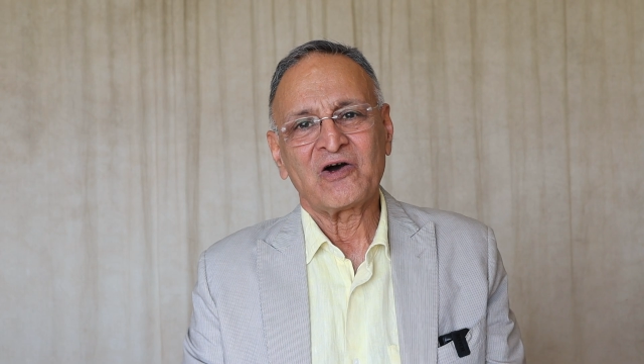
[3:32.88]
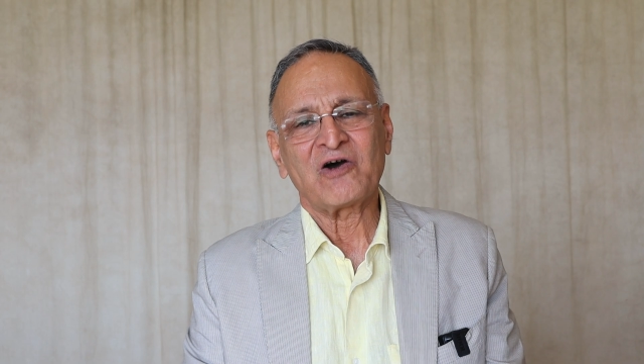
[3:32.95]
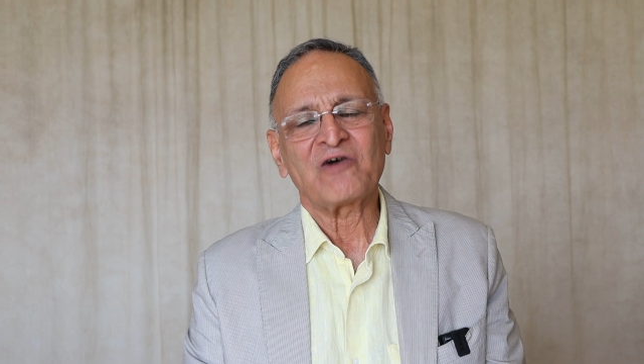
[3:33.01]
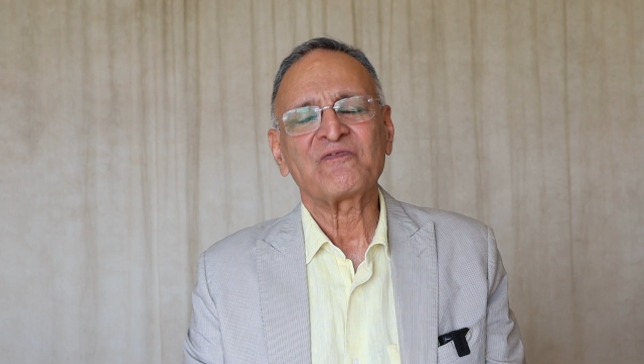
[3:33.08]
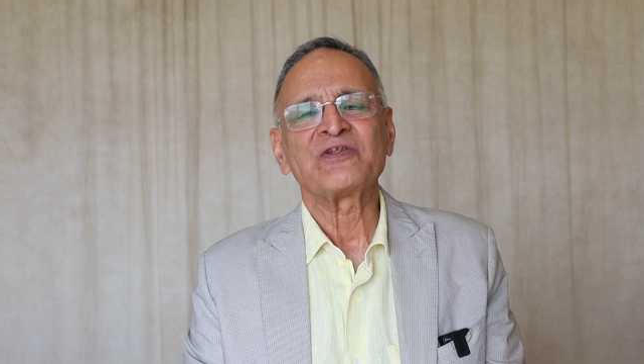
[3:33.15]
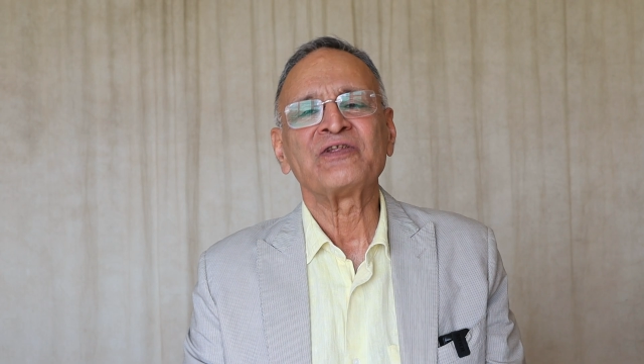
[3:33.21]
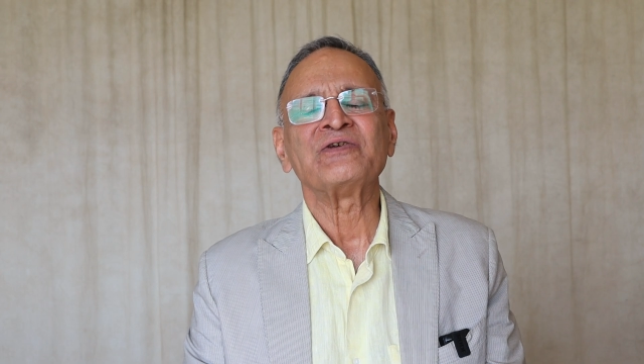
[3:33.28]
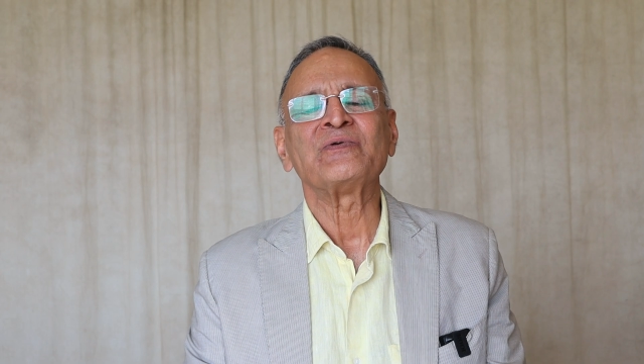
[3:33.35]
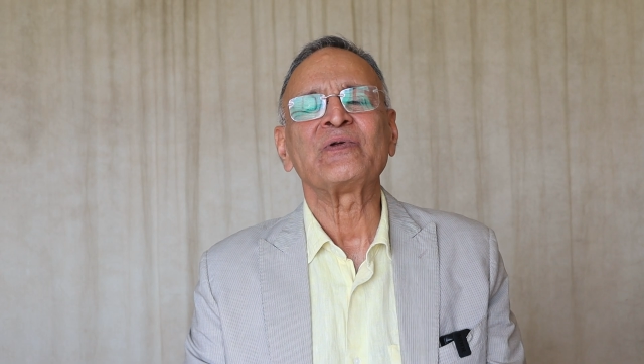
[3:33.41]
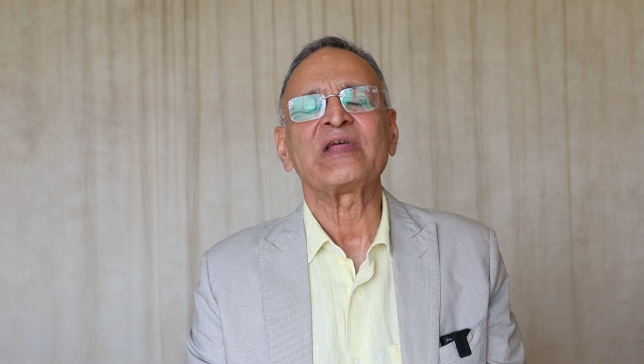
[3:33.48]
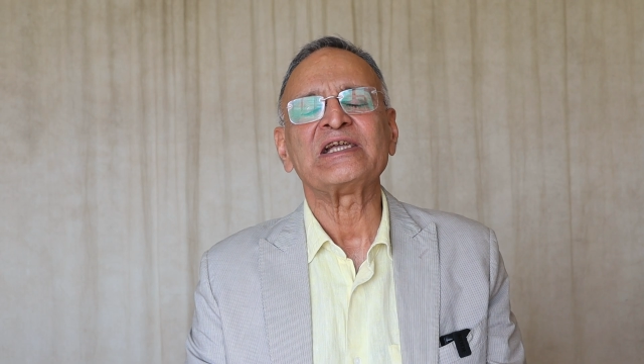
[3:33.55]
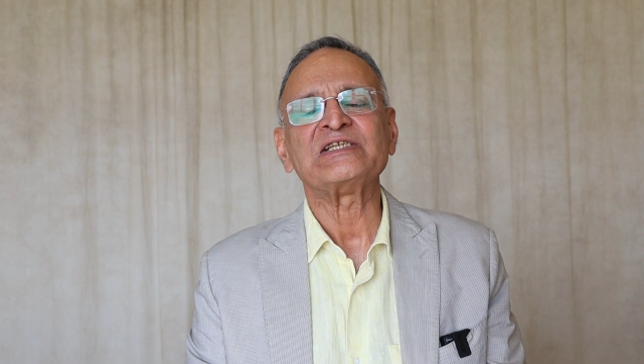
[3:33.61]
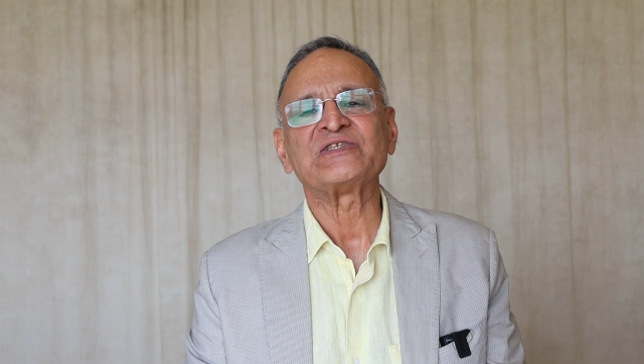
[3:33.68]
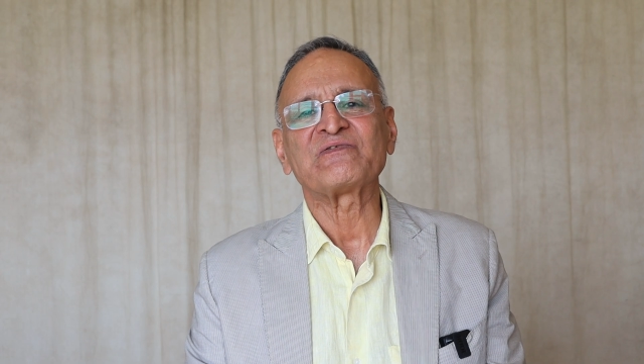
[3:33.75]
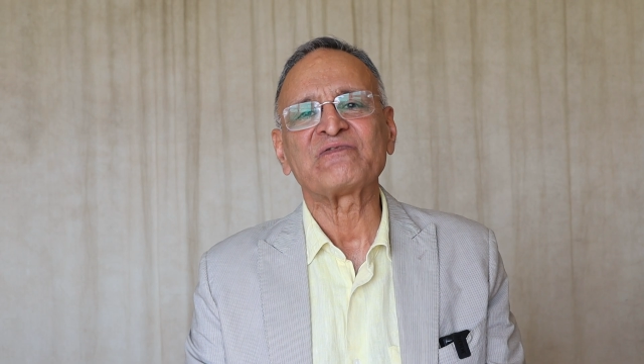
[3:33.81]
of a new
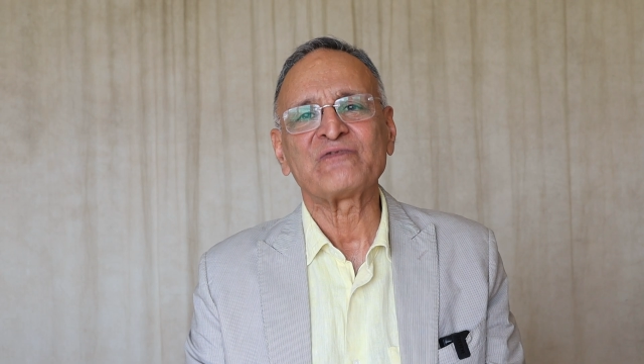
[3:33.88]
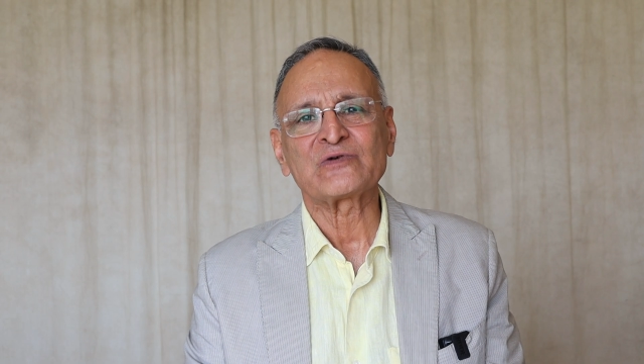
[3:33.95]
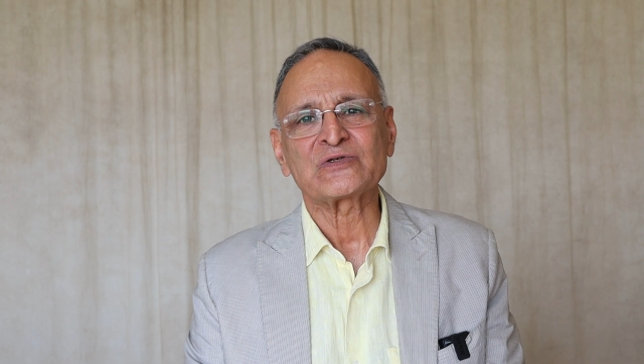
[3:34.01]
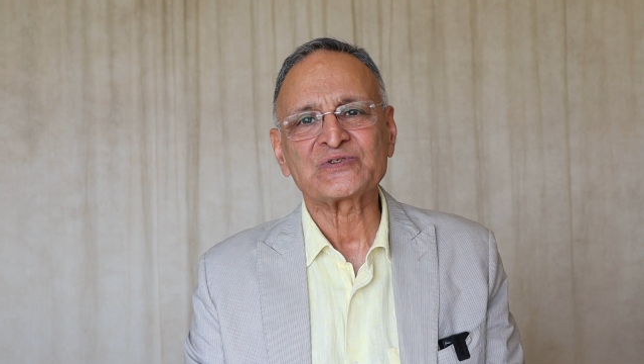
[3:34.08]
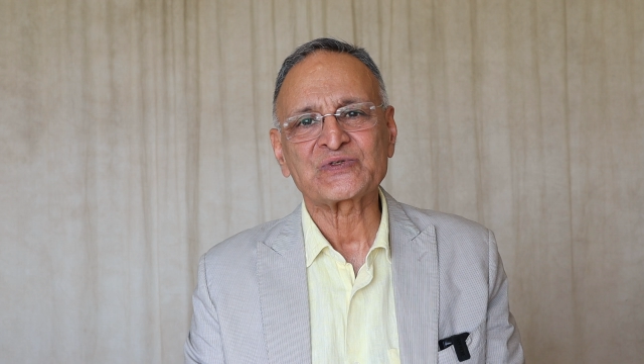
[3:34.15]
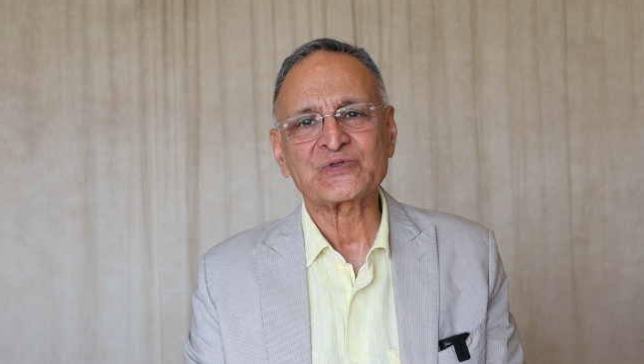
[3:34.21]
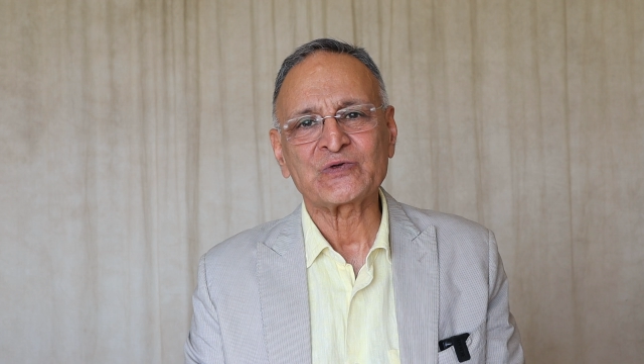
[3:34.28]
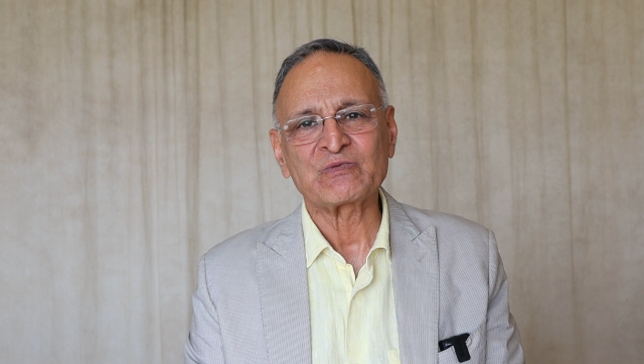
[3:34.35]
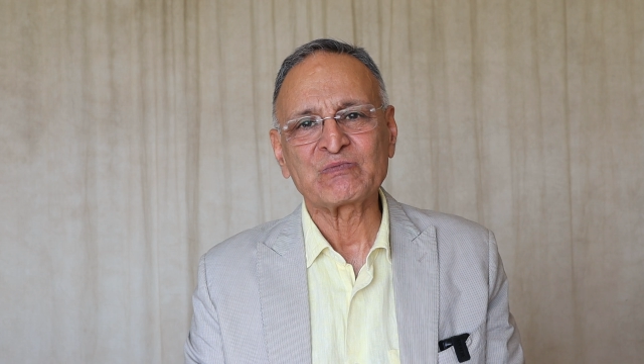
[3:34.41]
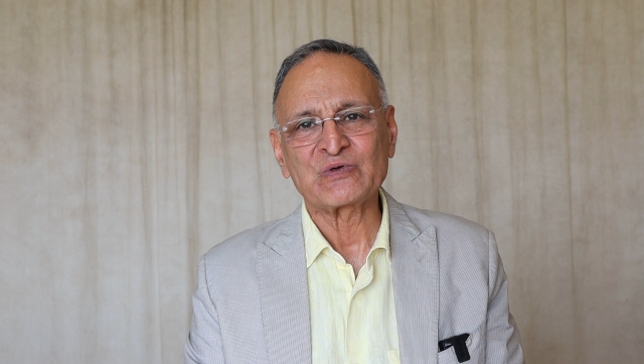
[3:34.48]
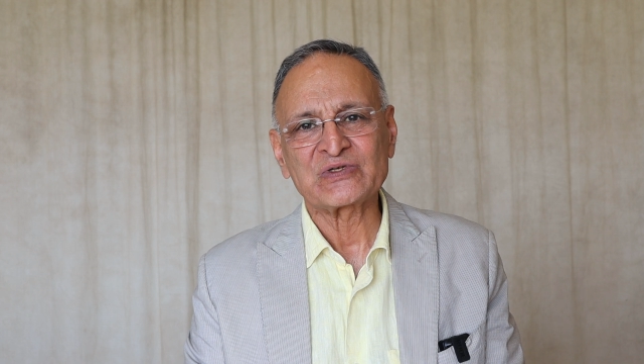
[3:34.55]
range of 4-stroke